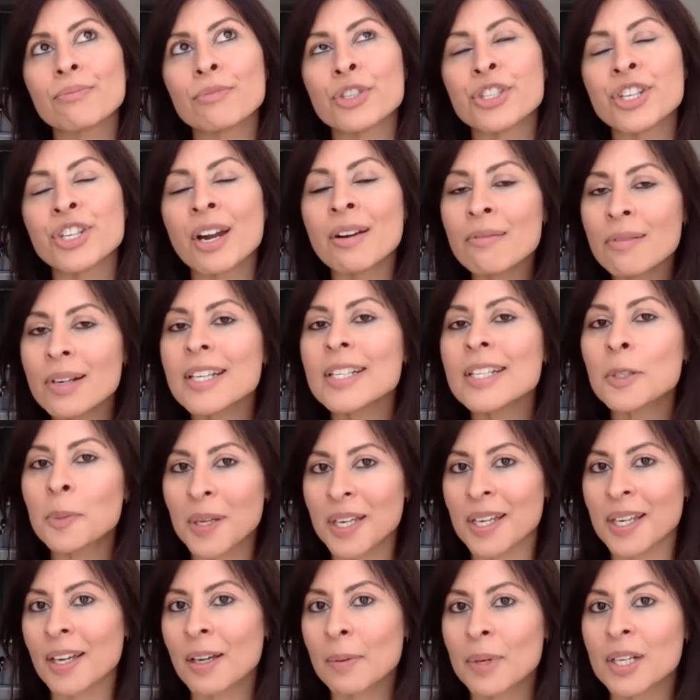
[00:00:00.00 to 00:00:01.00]
generally
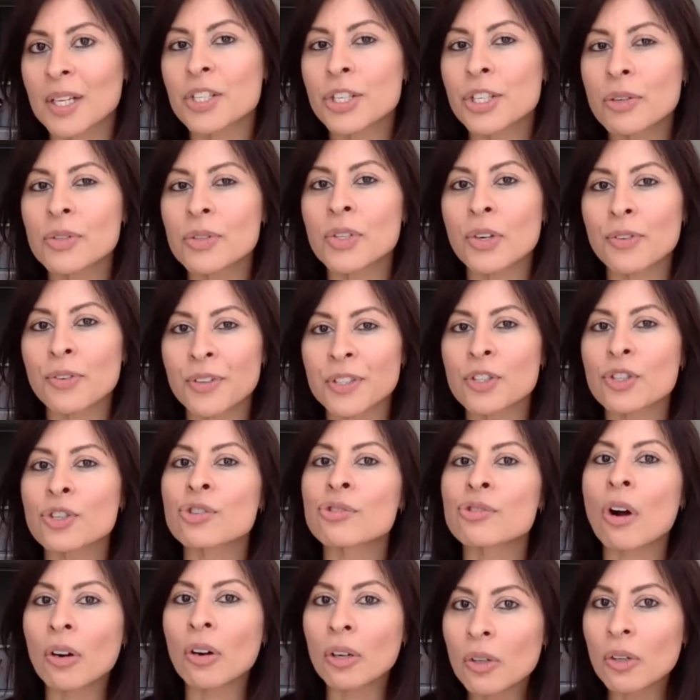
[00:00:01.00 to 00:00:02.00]
speaking, my students often
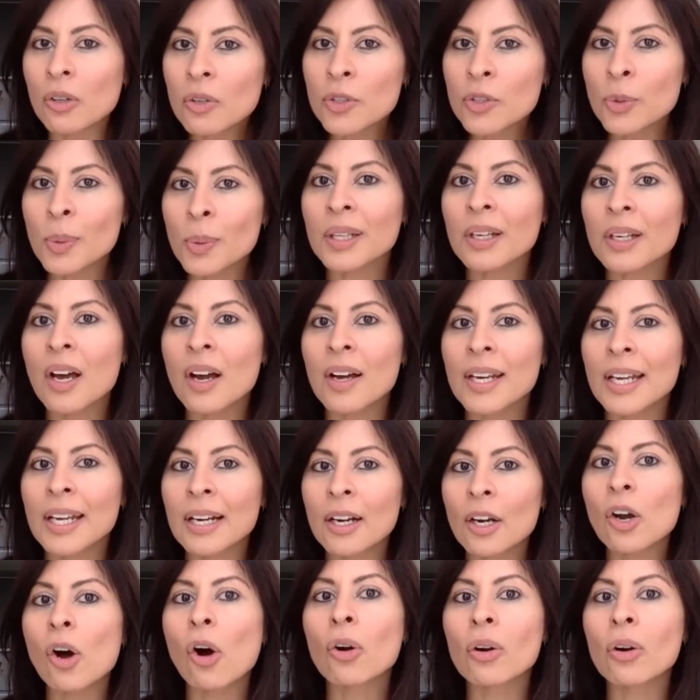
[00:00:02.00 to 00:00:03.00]
struggled with
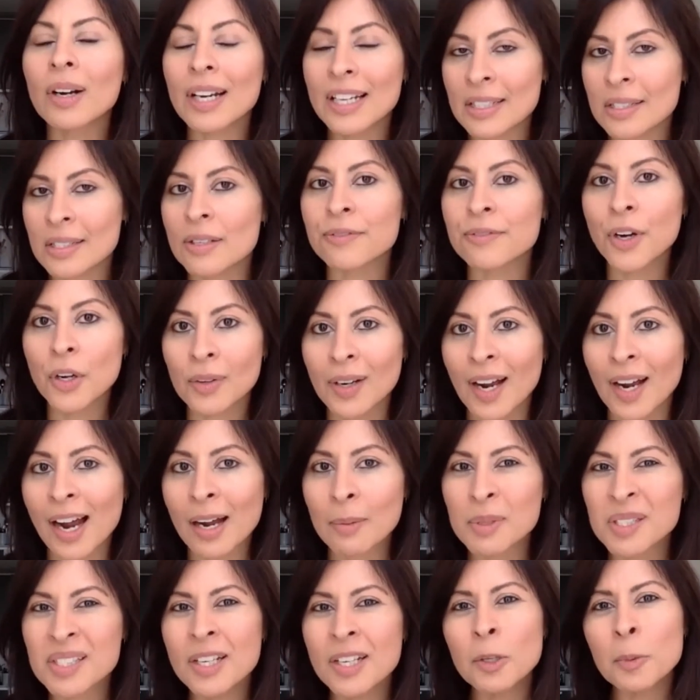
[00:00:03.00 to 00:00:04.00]
learning long lists of
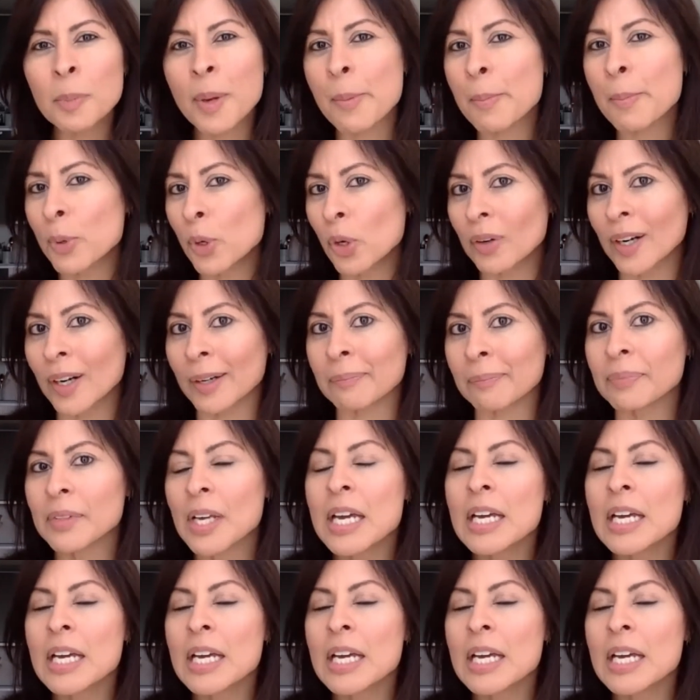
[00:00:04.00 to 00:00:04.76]
vocab. It's a little bit boring.